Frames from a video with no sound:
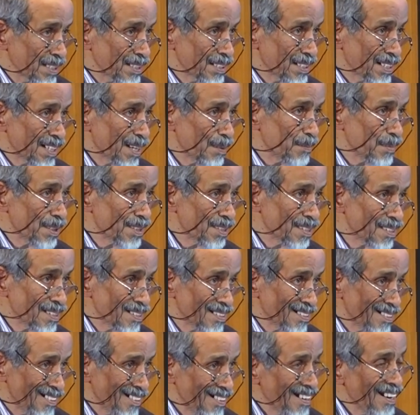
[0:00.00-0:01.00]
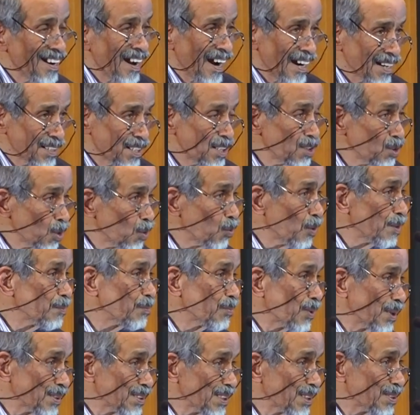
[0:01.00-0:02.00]
Energy Commission. I did do one
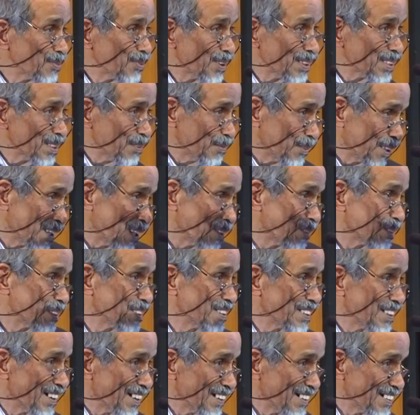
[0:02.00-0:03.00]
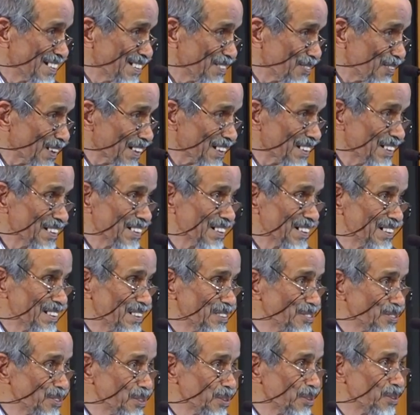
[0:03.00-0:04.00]
project for them when I was here at the faculty at the
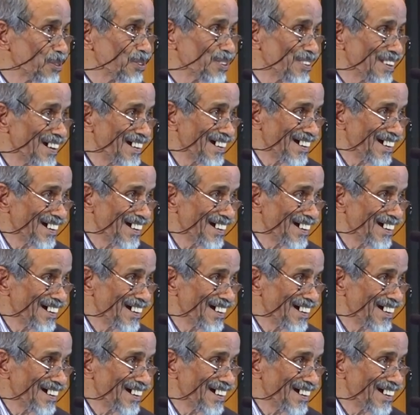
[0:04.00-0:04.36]
institute